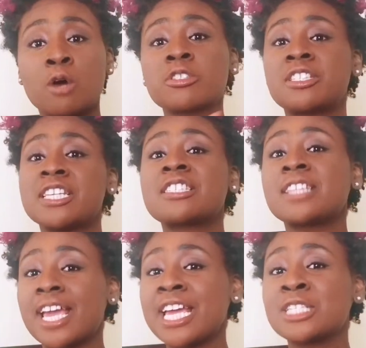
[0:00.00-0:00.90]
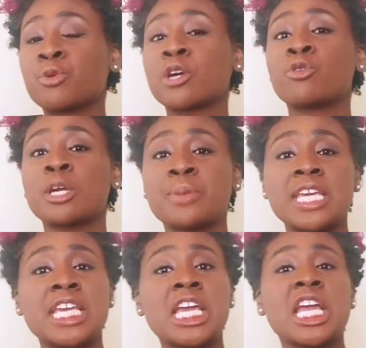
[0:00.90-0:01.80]
this stage, we're going to
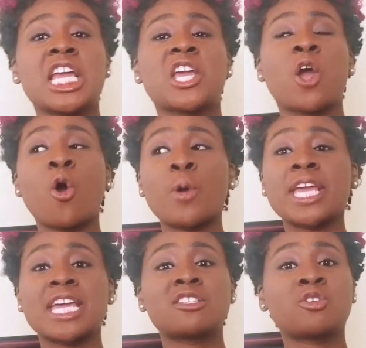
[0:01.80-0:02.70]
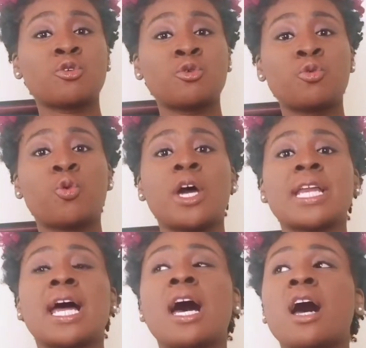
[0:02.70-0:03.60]
be going into what
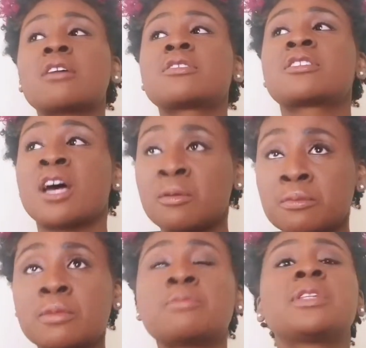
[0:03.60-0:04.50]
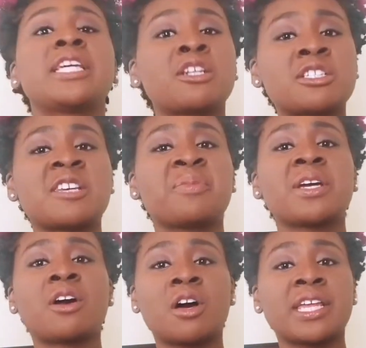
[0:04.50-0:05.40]
some leaders have been
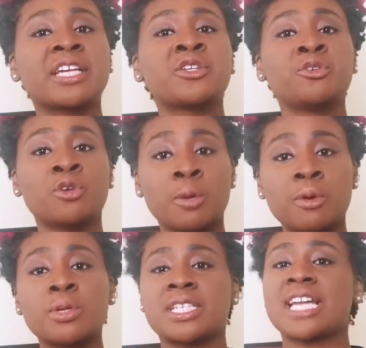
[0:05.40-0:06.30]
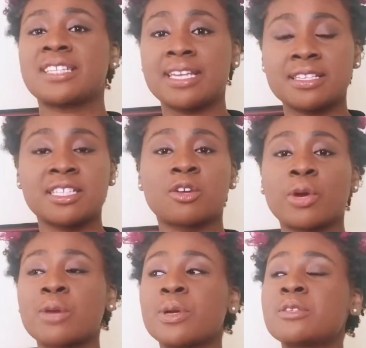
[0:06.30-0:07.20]
calling a new normal, which I think is a
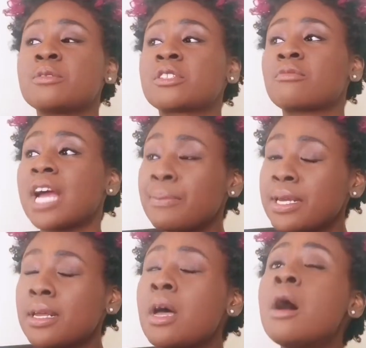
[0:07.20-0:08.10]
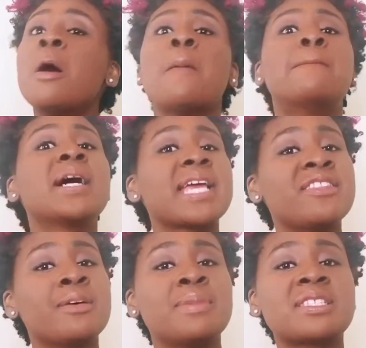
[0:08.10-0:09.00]
great way to describe it. But in
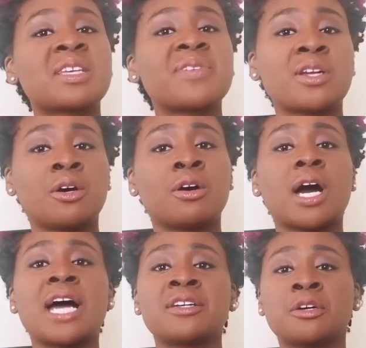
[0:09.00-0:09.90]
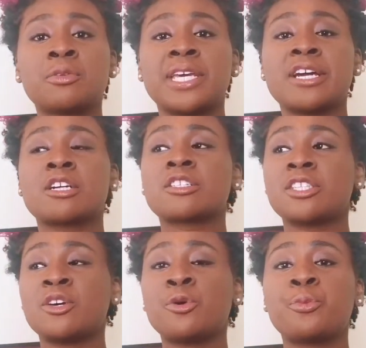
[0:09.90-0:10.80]
the midst of it all, I know there are
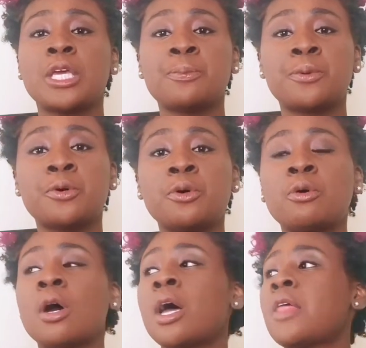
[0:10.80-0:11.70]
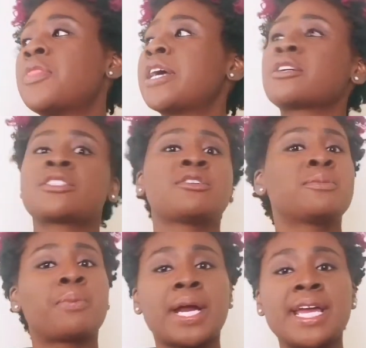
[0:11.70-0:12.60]
still people, there are still
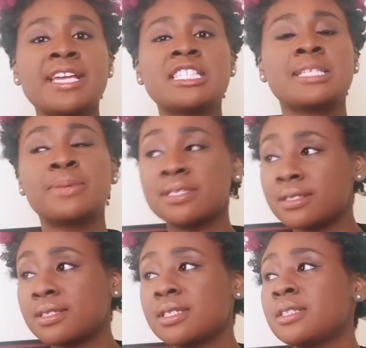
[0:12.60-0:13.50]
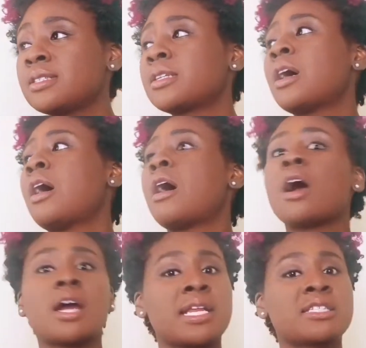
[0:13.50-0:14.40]
brands, businesses,
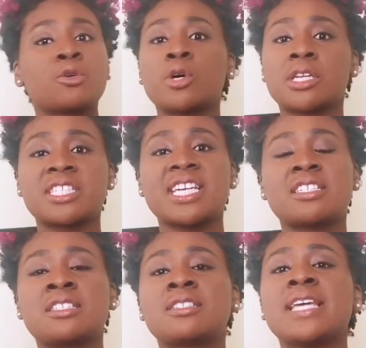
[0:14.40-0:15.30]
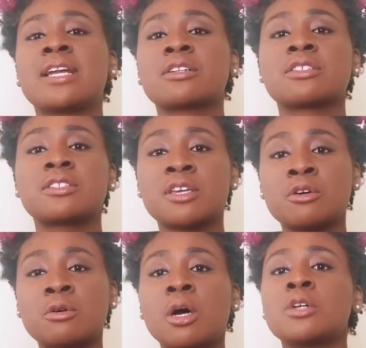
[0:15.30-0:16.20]
artists, organizations that are
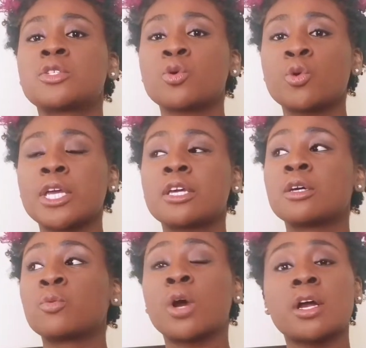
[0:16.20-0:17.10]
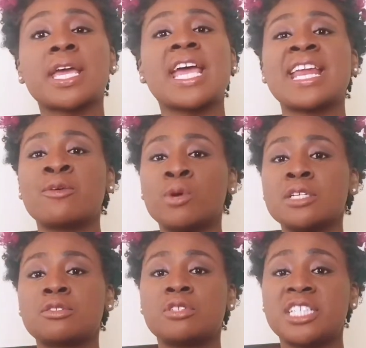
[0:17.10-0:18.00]
still doing good work and they want
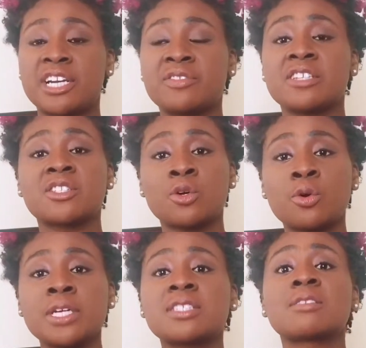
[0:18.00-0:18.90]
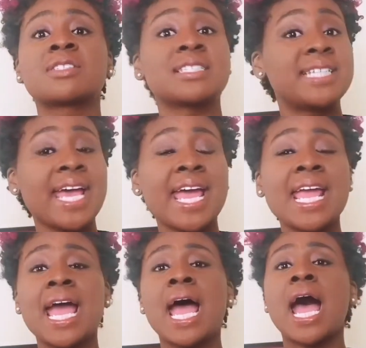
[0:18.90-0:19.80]
to share their stories. So today,
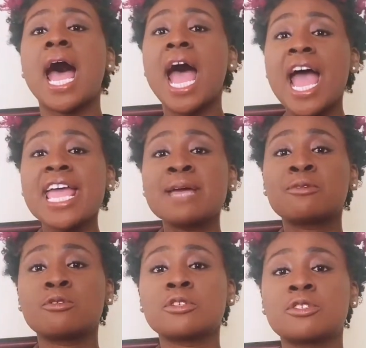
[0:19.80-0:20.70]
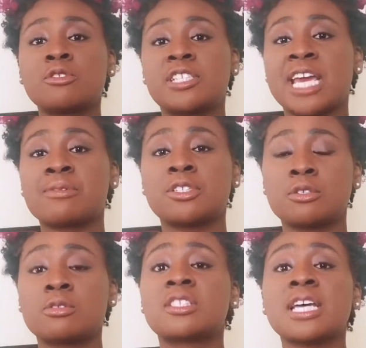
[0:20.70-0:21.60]
I am going to share with
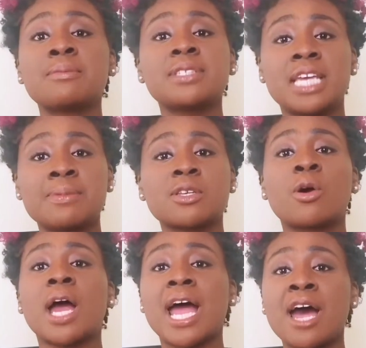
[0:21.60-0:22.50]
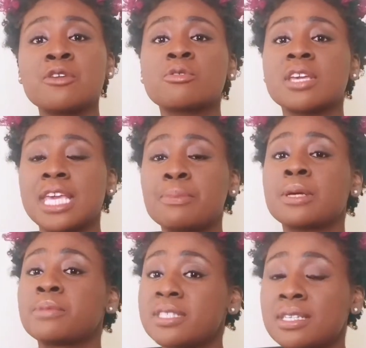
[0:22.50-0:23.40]
you some tips on how you can get
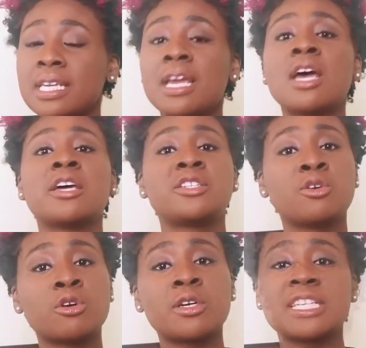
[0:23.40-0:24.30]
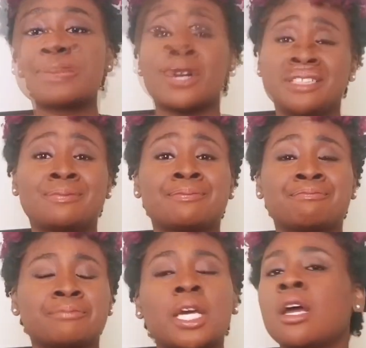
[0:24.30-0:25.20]
publicity during this pandemic.
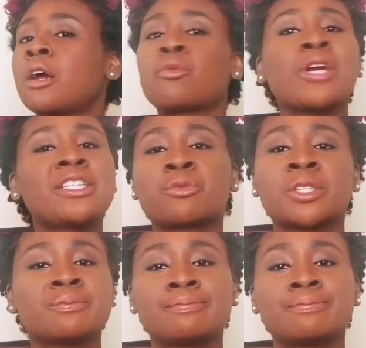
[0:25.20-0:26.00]
Read the room.